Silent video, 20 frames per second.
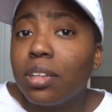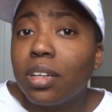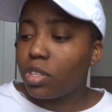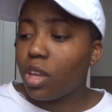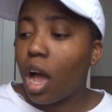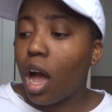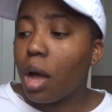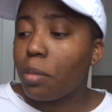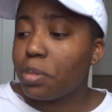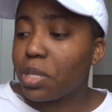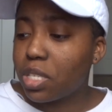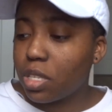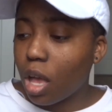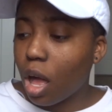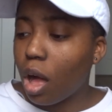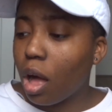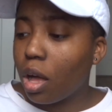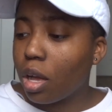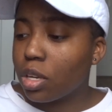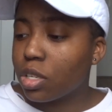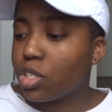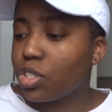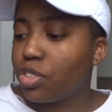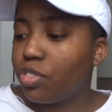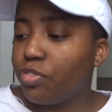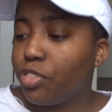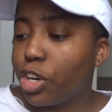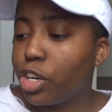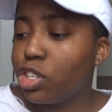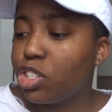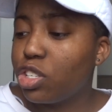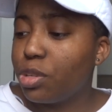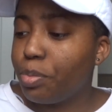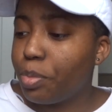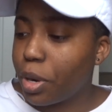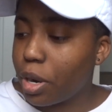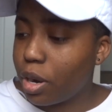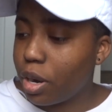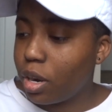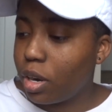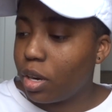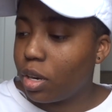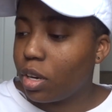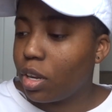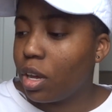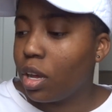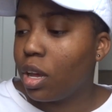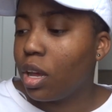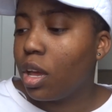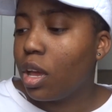Top songs, First Burn,